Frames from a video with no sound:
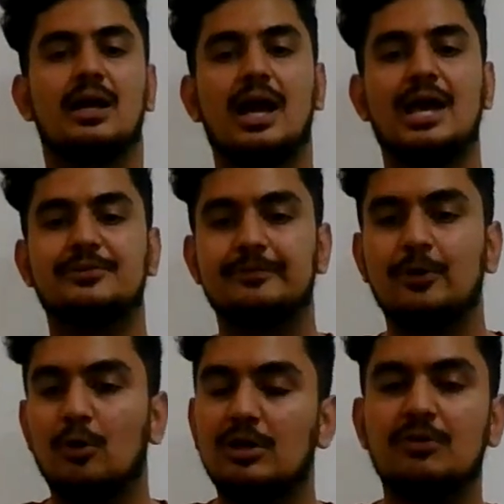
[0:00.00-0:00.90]
As we
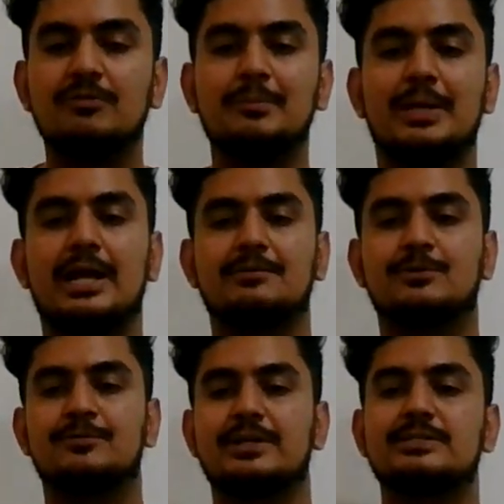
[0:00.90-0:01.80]
all know, women have to
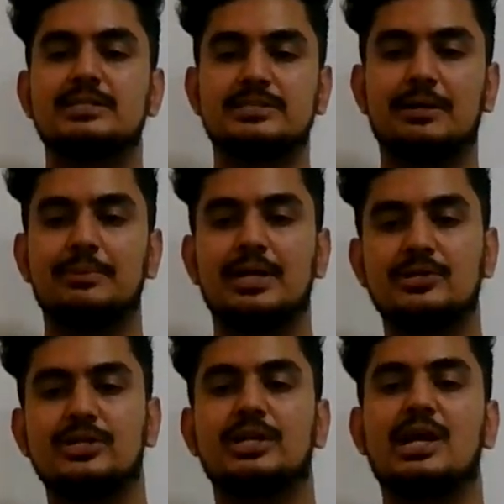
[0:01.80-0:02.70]
face
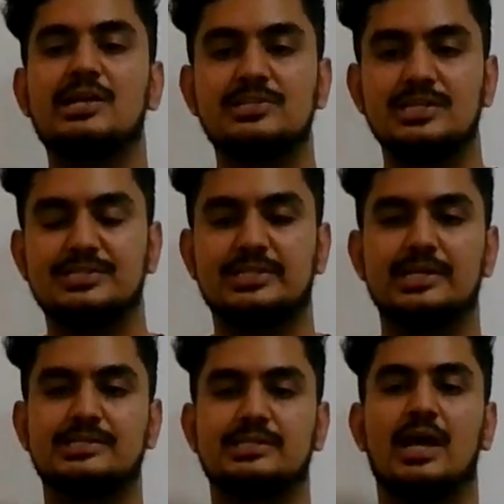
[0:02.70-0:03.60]
discrimination,
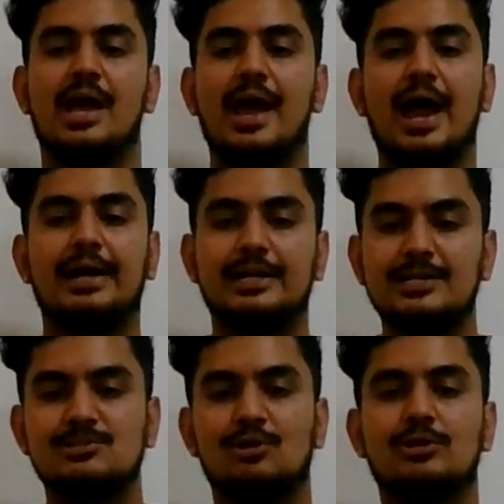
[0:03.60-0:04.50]
injustice, and
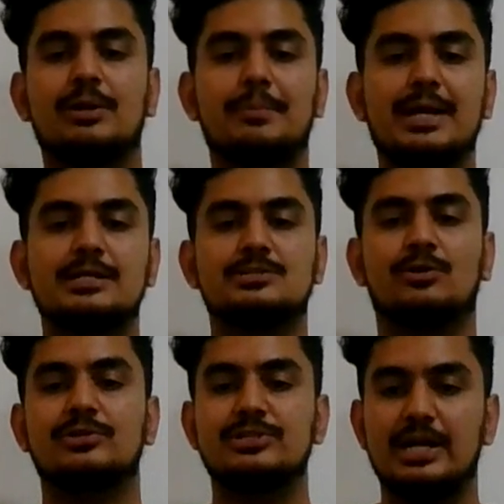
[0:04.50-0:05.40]
dishonor based
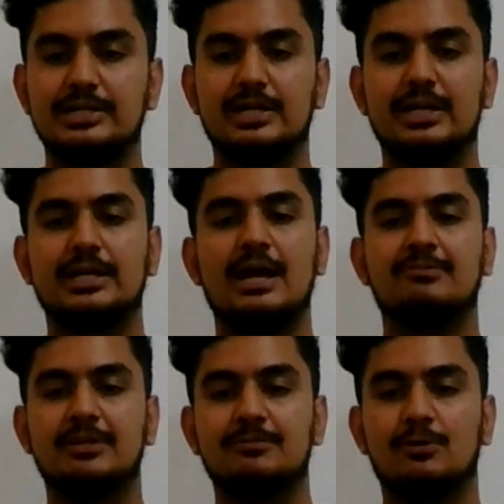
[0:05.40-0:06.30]
on gender in
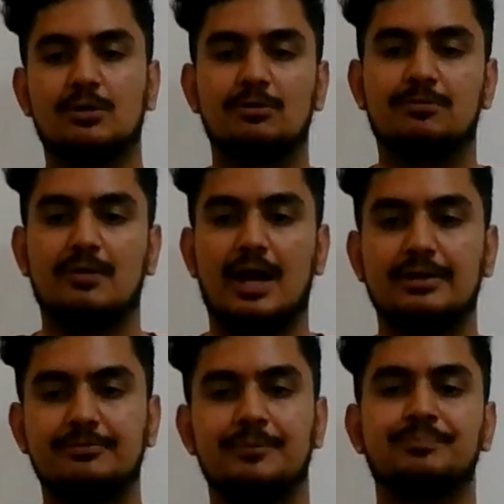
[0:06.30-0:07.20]
every walk of life.